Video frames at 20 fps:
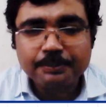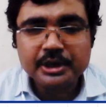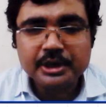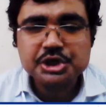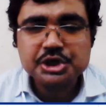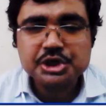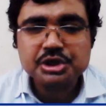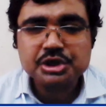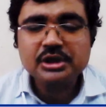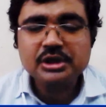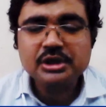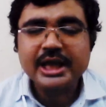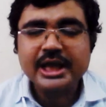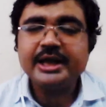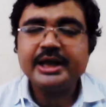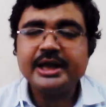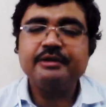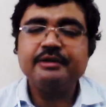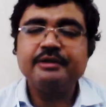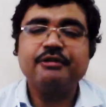and operation,
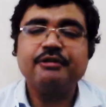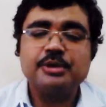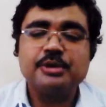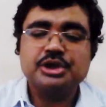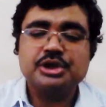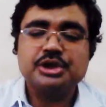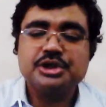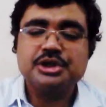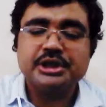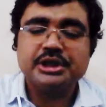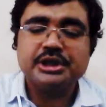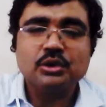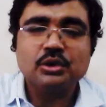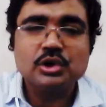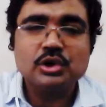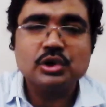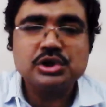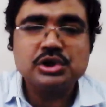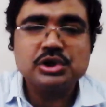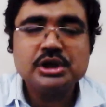and information
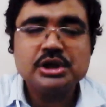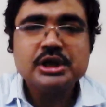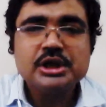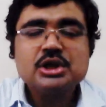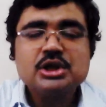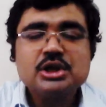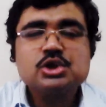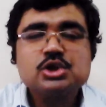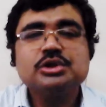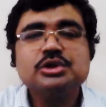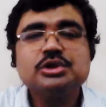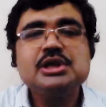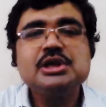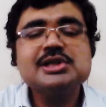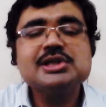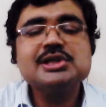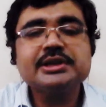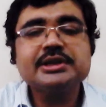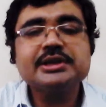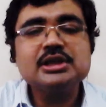technology. So
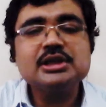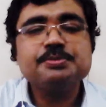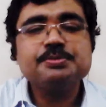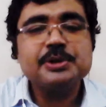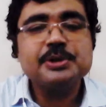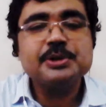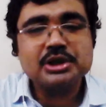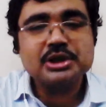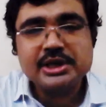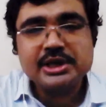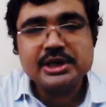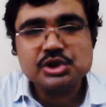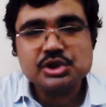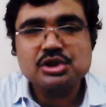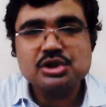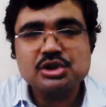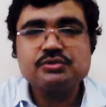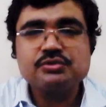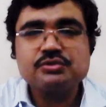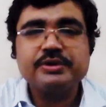these are the
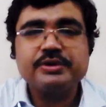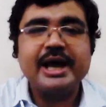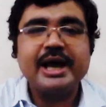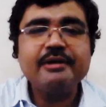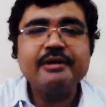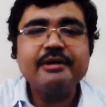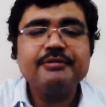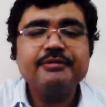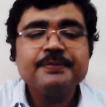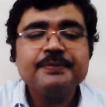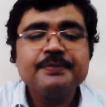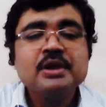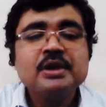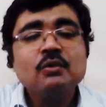specializations we have.